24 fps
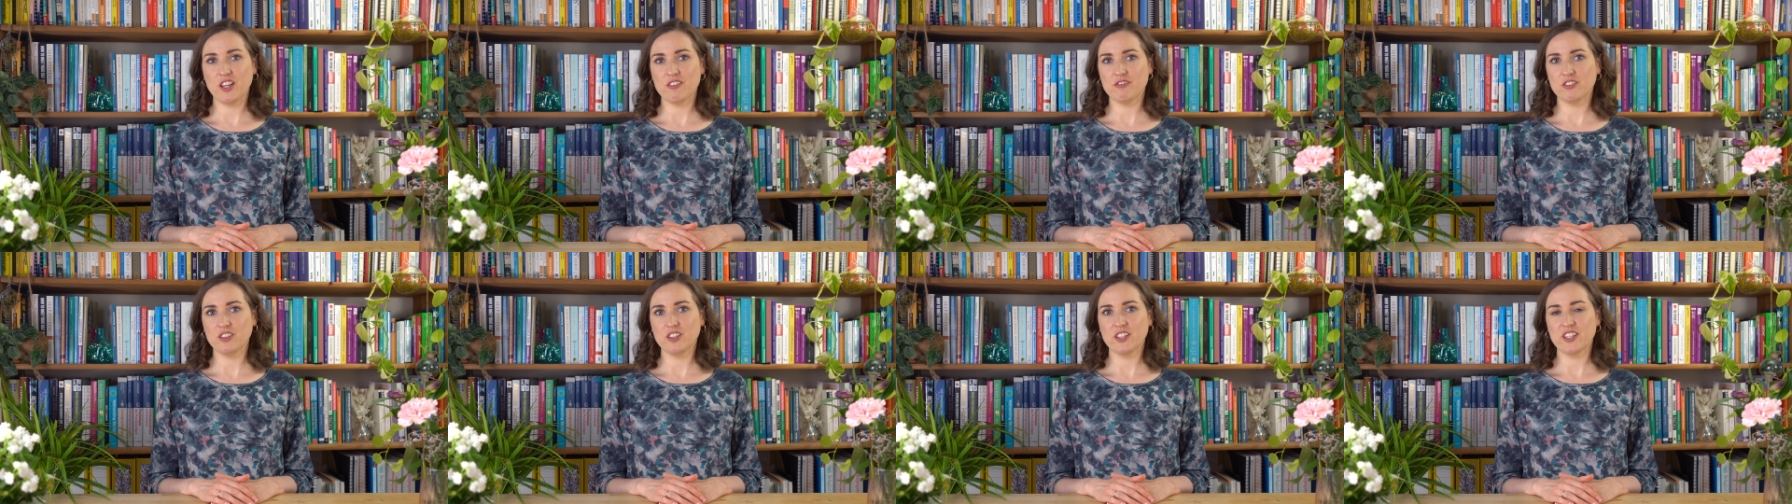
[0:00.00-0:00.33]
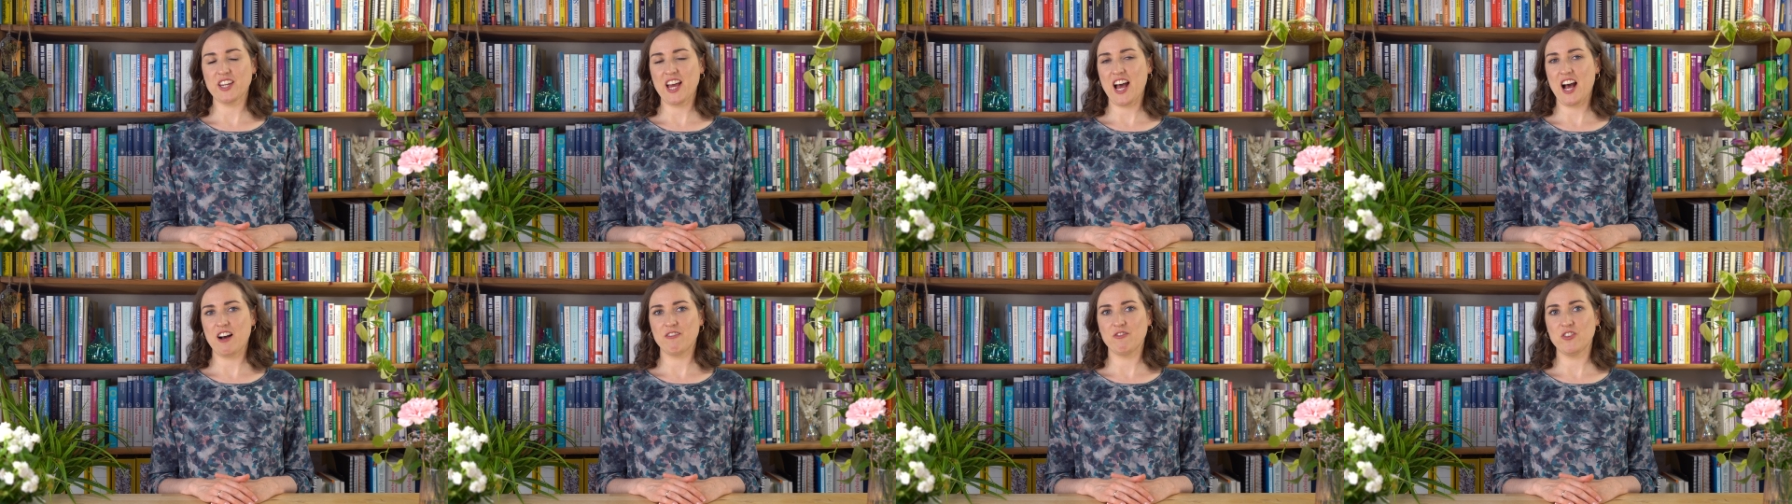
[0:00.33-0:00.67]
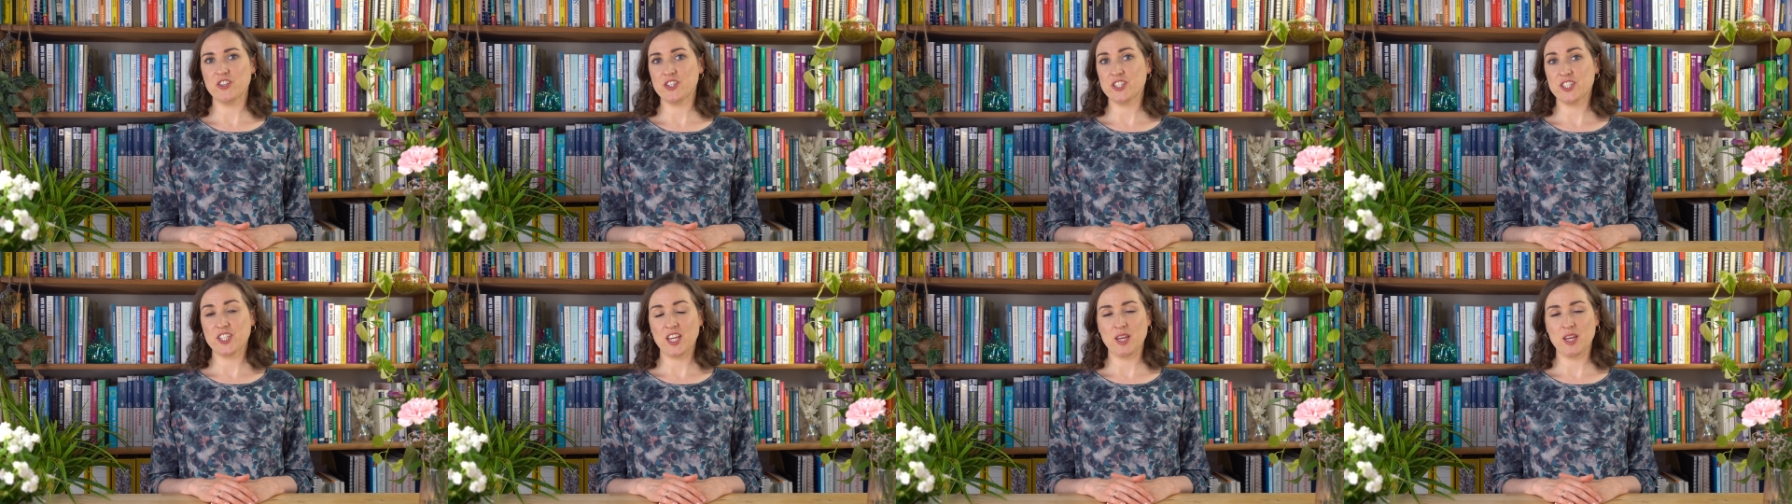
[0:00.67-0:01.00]
level and have
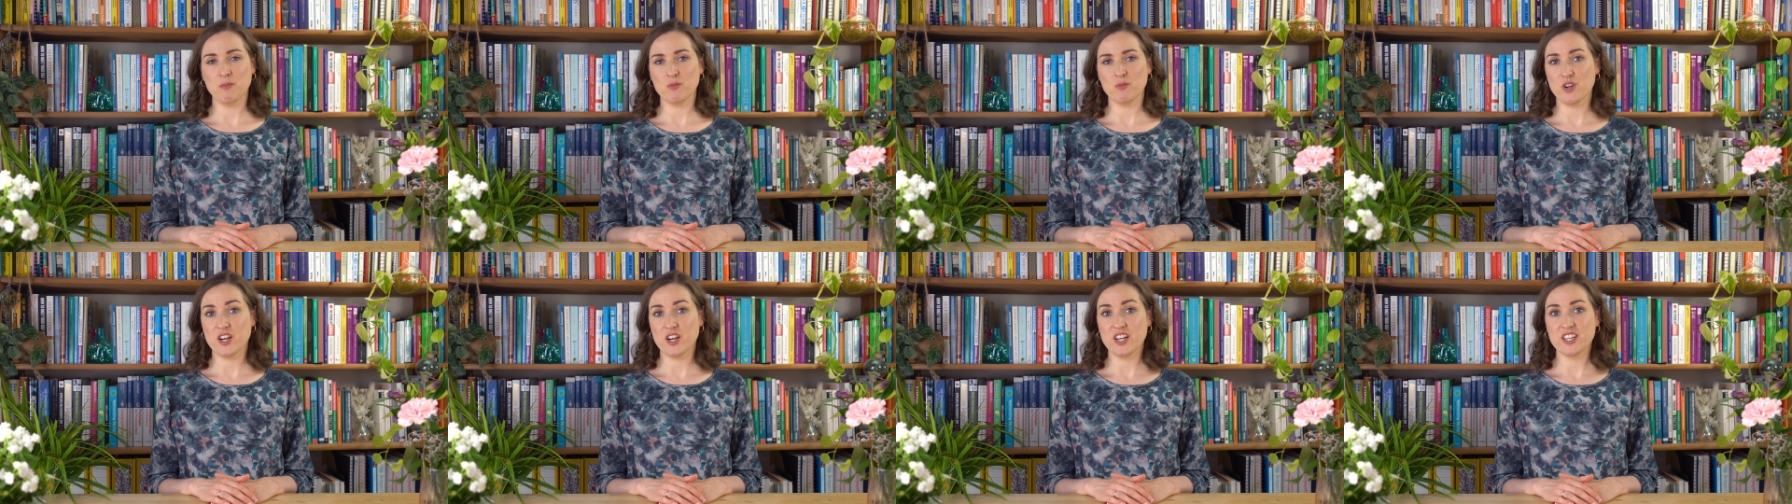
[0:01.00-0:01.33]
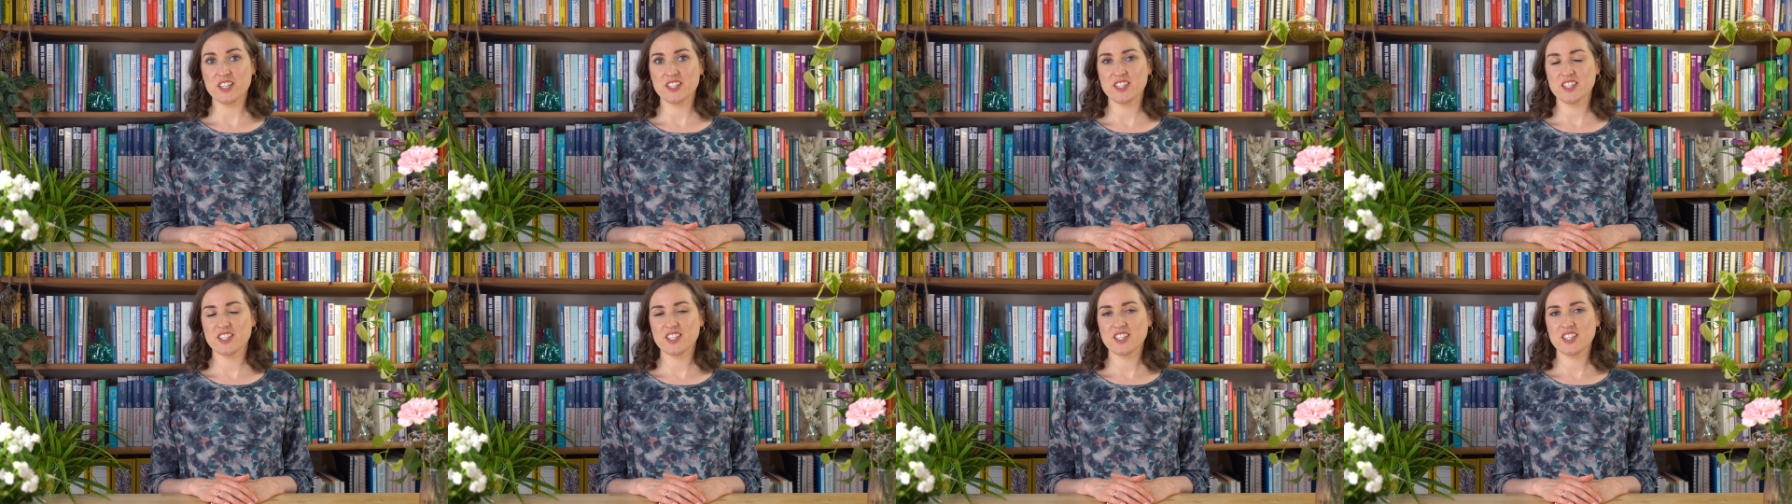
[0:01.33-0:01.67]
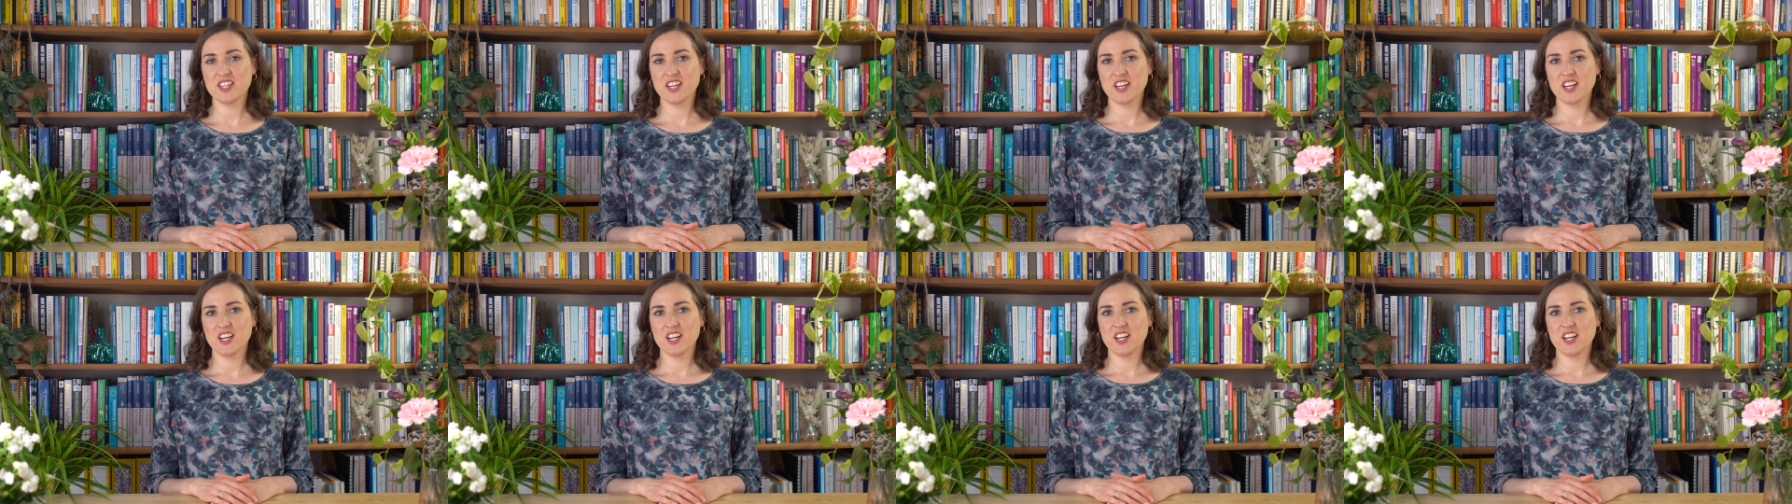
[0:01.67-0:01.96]
the same rights.